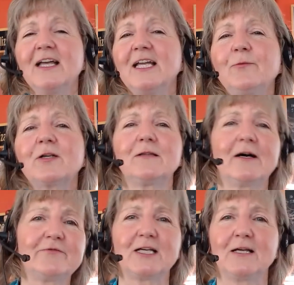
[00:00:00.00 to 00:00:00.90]
He would
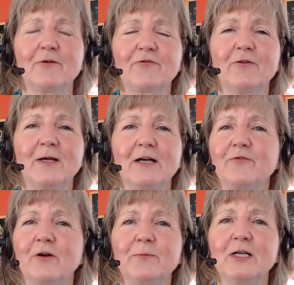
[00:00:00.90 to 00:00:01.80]
love to hear from it
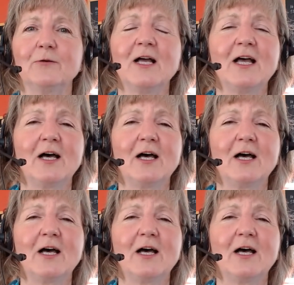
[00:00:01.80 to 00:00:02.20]
from you.